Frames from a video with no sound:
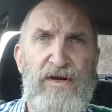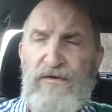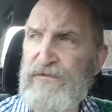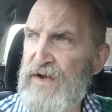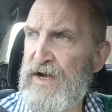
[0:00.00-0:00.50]

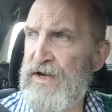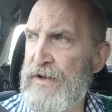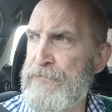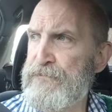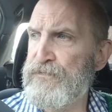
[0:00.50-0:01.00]
have
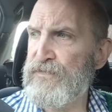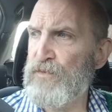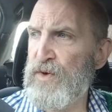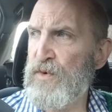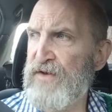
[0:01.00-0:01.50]
done
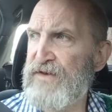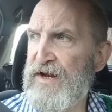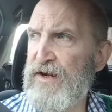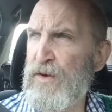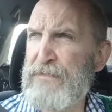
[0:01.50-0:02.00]

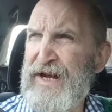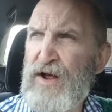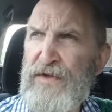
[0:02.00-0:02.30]
a lot better.